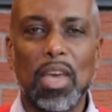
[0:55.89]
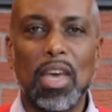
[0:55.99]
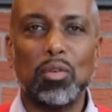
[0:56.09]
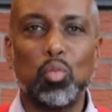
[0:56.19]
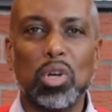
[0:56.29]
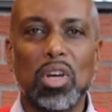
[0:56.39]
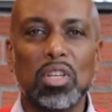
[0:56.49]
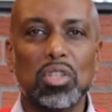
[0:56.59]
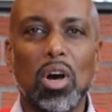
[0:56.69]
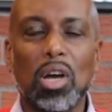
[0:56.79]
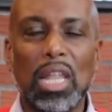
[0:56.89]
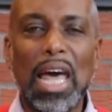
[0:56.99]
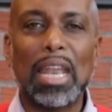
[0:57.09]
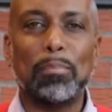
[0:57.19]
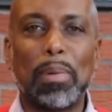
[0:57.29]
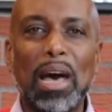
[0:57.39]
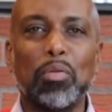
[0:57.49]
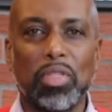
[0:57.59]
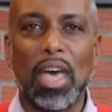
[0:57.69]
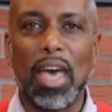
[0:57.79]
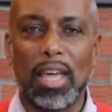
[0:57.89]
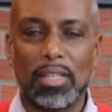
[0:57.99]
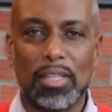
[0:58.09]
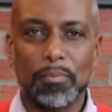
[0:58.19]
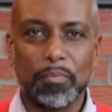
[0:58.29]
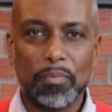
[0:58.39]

And we're going to talk a lot about that.